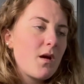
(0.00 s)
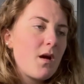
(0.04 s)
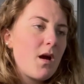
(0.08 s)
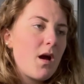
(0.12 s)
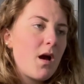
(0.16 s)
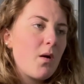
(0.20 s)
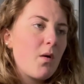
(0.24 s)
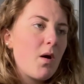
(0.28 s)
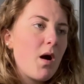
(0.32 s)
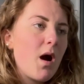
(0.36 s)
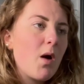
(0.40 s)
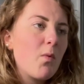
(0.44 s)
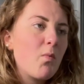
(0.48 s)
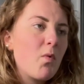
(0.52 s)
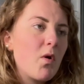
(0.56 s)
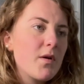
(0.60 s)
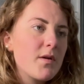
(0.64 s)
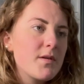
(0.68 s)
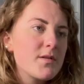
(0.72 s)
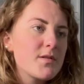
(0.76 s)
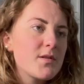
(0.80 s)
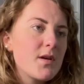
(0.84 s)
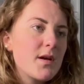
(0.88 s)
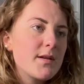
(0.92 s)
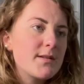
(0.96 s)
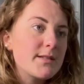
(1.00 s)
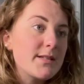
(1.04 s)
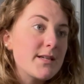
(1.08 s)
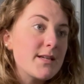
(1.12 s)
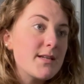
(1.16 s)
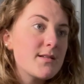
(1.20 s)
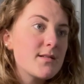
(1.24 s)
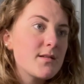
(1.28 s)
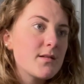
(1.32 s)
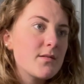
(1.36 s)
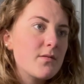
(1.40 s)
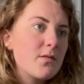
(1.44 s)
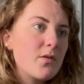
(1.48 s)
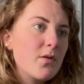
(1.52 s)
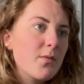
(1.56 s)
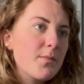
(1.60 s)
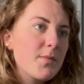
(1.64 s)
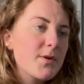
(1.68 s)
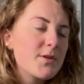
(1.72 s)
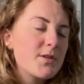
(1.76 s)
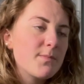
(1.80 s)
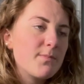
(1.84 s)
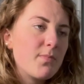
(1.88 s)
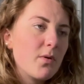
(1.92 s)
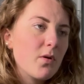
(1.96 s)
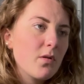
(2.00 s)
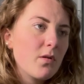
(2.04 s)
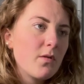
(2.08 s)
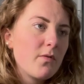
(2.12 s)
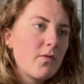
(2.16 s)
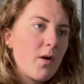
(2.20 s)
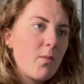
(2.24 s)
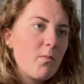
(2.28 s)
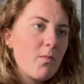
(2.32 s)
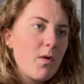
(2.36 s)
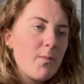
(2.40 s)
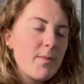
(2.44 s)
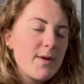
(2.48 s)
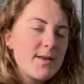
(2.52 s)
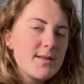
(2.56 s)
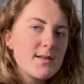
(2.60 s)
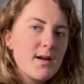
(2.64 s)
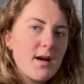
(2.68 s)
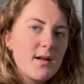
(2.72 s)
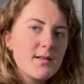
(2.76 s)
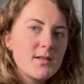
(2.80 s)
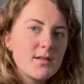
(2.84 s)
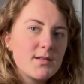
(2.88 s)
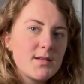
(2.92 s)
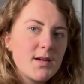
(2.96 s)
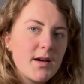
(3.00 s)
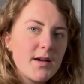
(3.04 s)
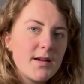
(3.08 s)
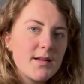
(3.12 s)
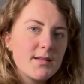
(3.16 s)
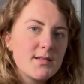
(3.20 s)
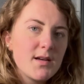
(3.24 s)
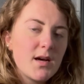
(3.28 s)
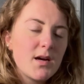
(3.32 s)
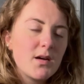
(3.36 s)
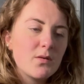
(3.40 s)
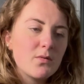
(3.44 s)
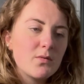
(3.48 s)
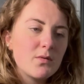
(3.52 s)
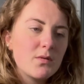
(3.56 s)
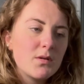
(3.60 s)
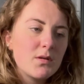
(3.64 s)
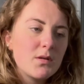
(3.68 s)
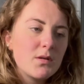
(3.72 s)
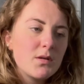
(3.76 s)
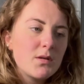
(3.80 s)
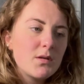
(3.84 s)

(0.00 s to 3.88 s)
I want a decent number to pull from when we start to diet down.